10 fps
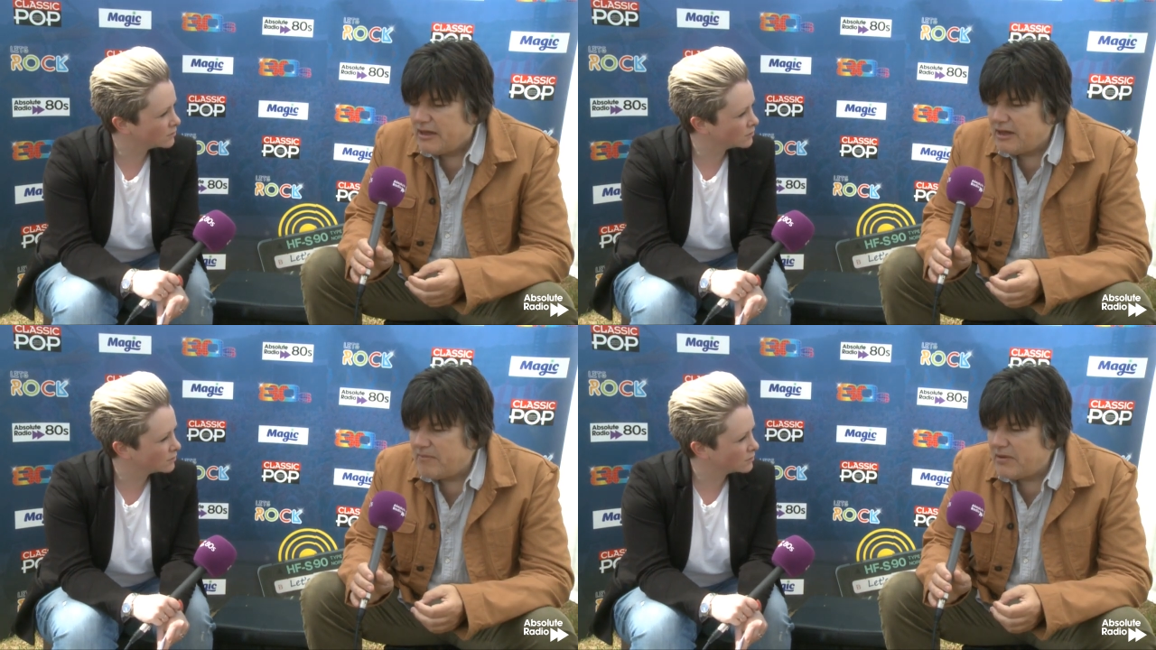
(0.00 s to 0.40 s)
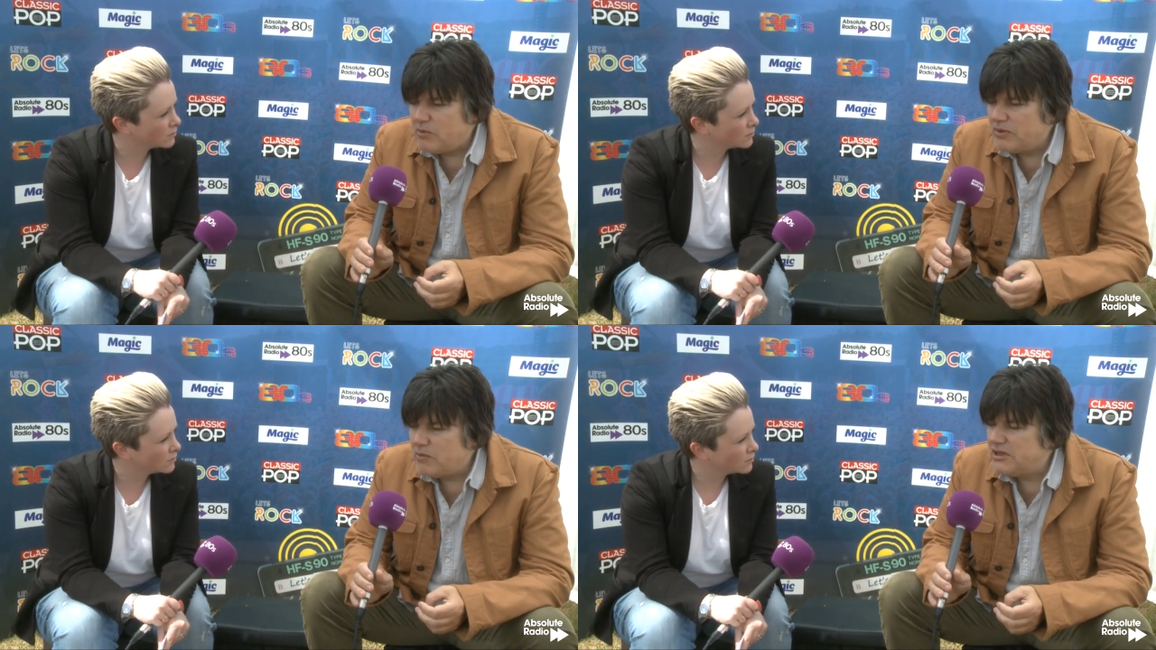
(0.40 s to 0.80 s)
Speaker 1: um, I
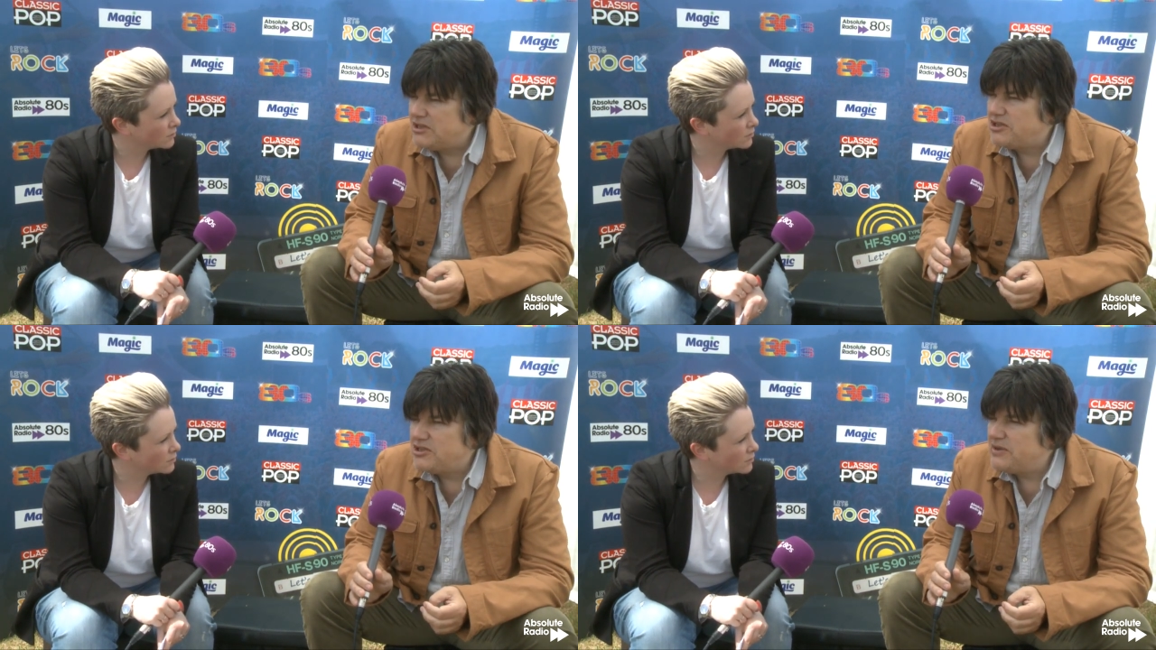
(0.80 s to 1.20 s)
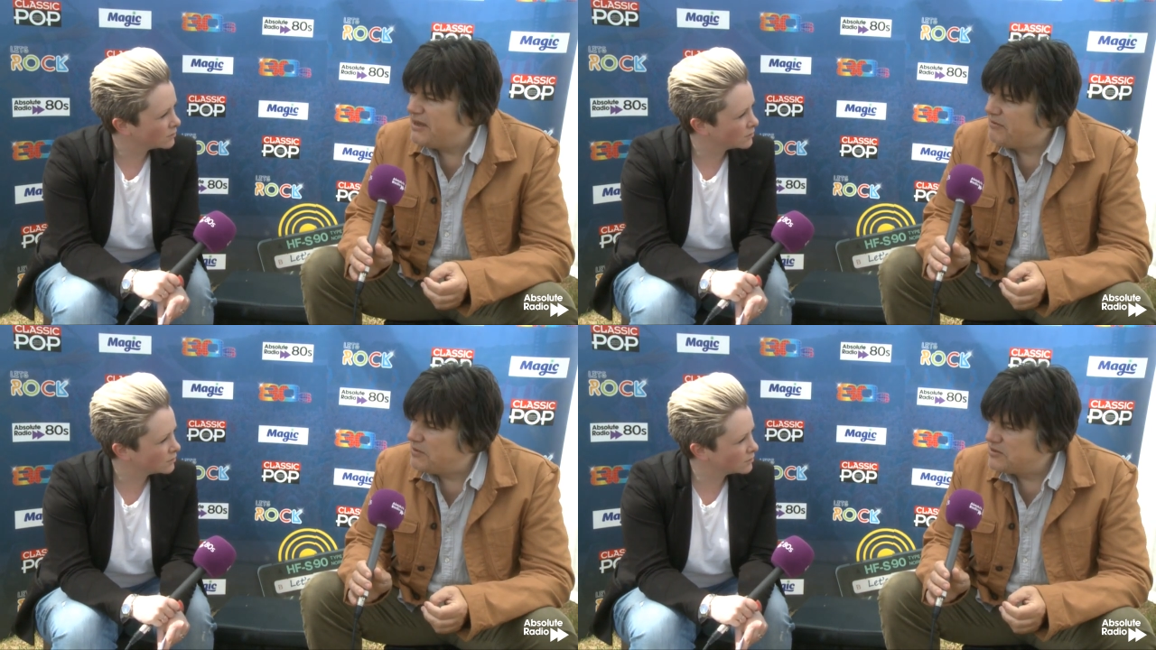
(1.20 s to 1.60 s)
wouldn't want him to do it
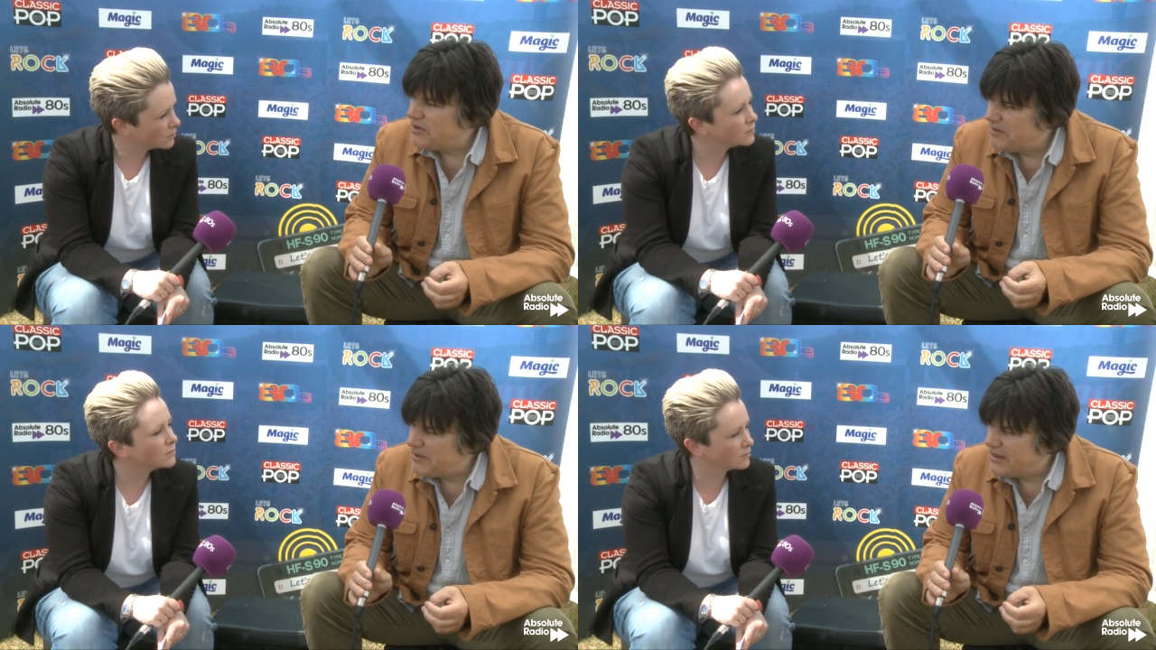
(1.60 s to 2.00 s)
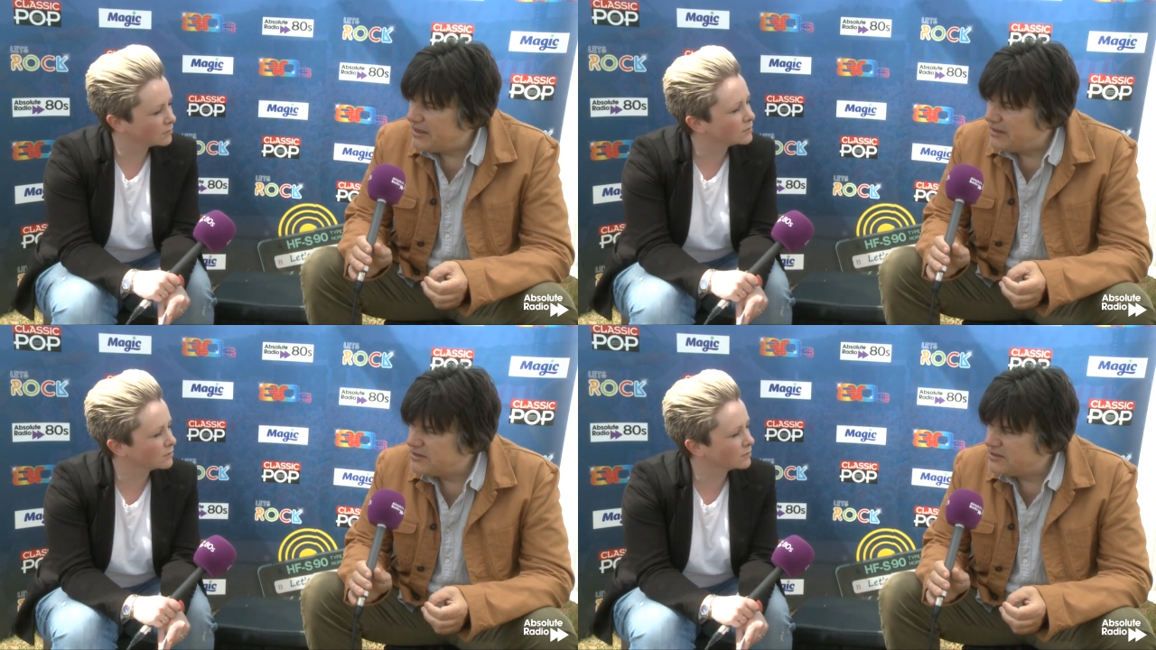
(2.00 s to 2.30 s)
if it was only about that.